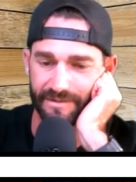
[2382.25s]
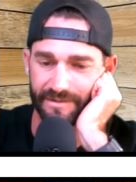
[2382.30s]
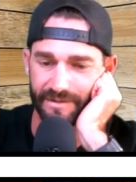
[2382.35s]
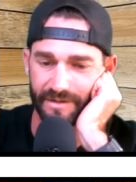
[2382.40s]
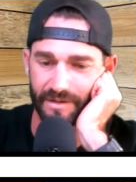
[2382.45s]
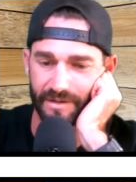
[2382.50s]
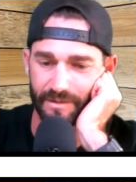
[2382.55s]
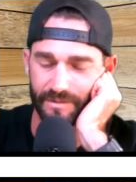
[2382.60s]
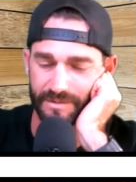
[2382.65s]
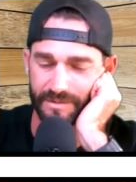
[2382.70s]
You
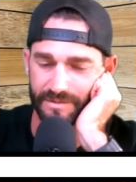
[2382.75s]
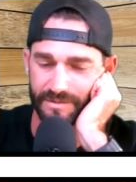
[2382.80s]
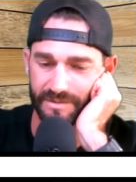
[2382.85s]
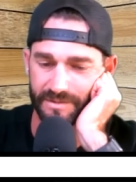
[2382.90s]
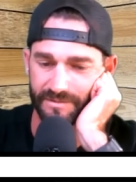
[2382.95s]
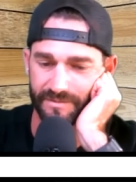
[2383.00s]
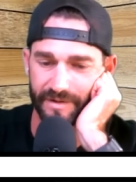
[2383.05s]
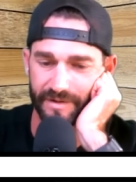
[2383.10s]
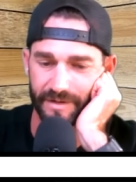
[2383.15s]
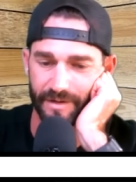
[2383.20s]
know, there's
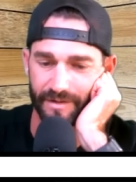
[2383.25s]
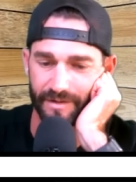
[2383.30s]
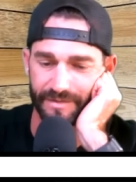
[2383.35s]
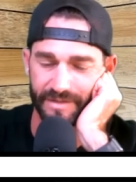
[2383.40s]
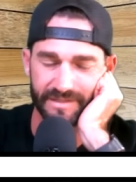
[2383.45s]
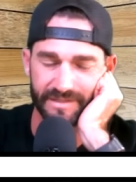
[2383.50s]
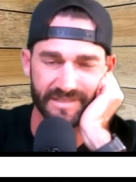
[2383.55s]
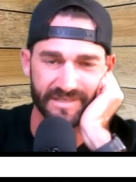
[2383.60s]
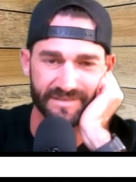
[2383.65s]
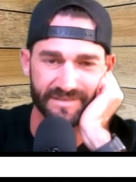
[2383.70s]
it's very
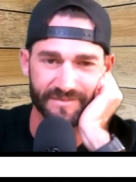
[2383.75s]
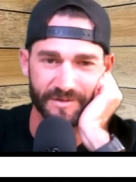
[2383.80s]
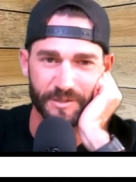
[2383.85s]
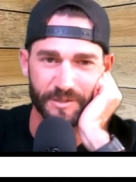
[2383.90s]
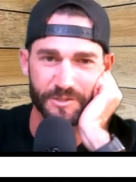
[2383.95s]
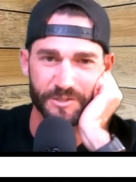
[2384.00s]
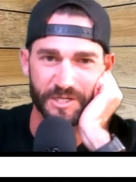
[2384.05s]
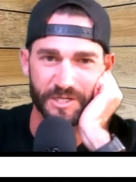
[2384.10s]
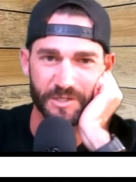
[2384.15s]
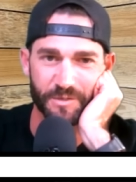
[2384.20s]
authentic, very
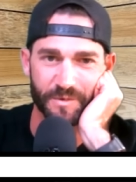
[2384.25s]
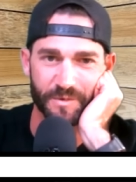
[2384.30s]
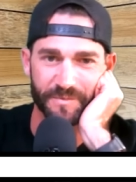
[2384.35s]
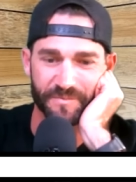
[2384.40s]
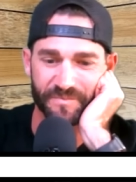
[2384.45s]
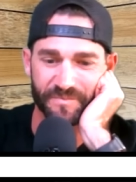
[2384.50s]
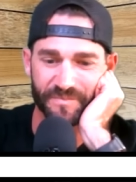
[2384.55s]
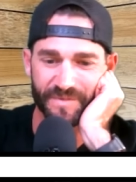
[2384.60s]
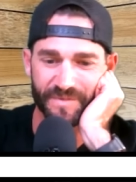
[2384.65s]
genuine.